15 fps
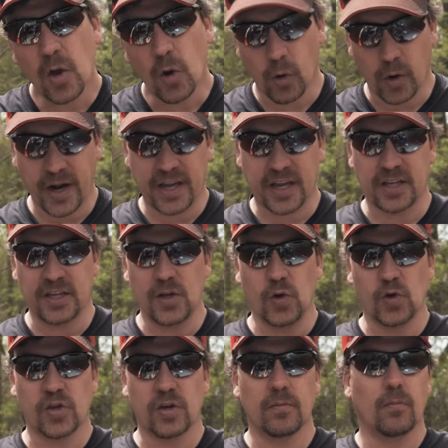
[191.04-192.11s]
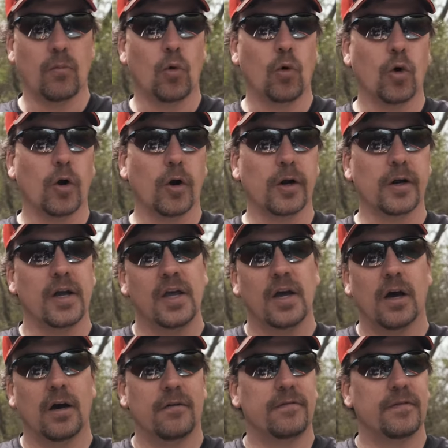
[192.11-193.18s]
or I can use it more
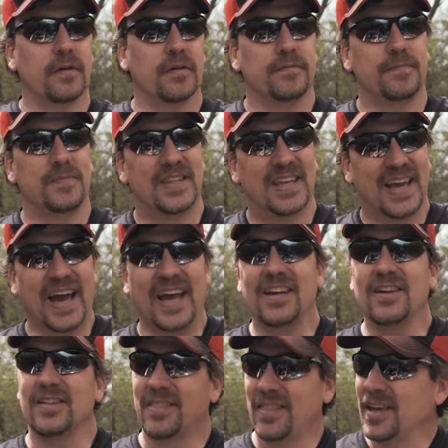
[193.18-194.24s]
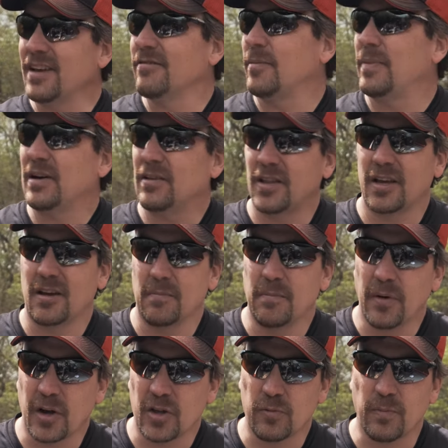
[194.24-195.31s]
of a kind of think of about like a
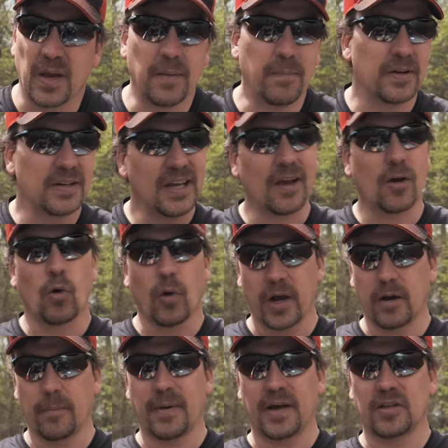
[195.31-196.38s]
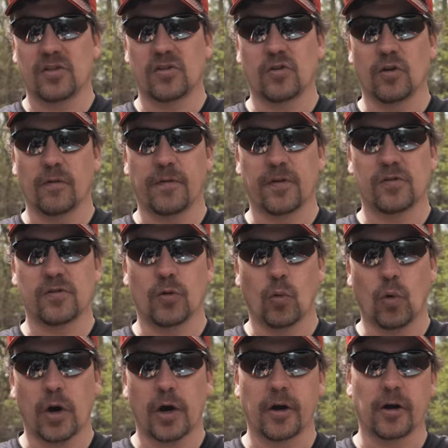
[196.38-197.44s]
buzz bait, but not quite up on the surface of the
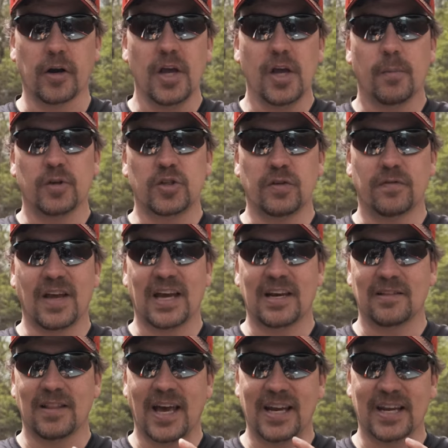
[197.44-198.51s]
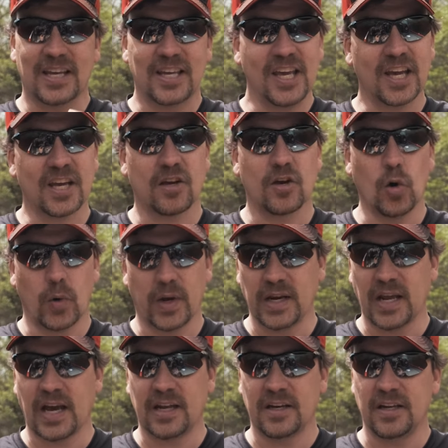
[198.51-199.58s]
water, but you've got a lot of kick going
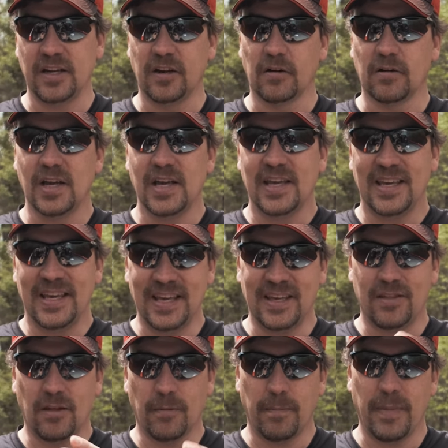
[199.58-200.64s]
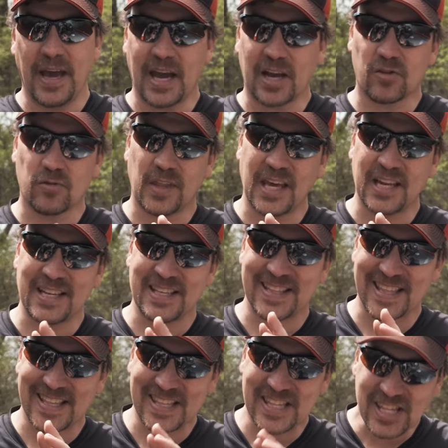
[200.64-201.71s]
on here in the back. So that is
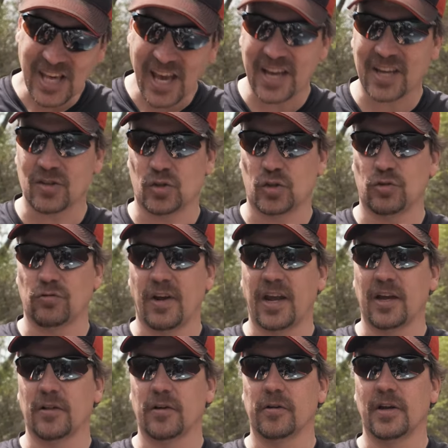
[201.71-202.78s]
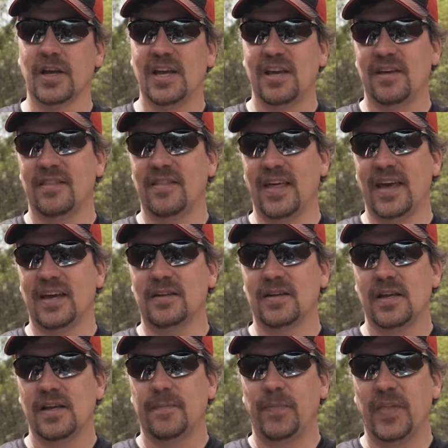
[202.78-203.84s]
the second trailer that
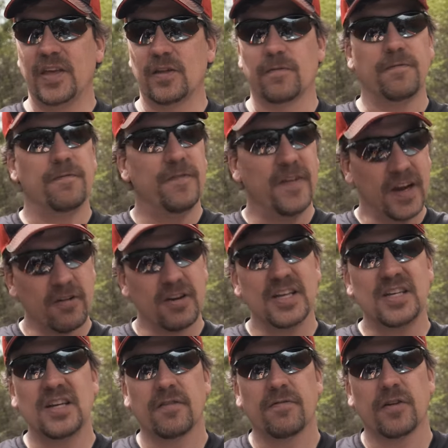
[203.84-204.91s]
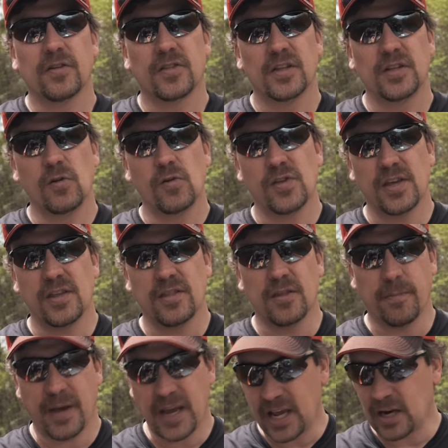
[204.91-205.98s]
is very different than using the
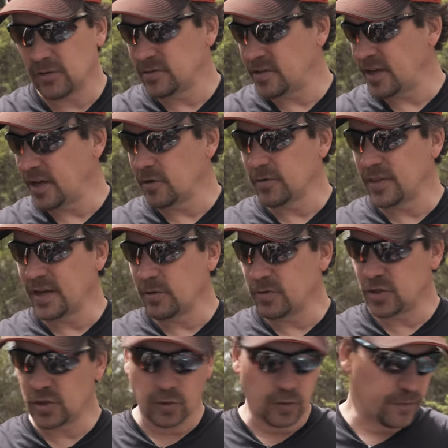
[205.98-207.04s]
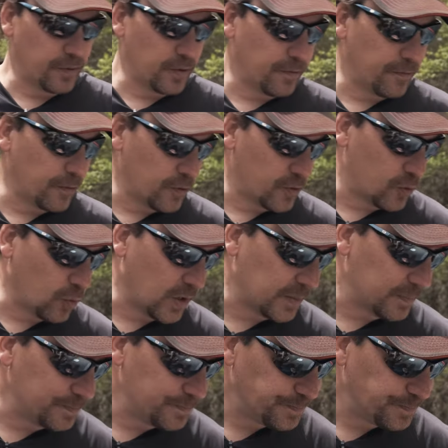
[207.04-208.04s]
paddle tail that we showed for the first one.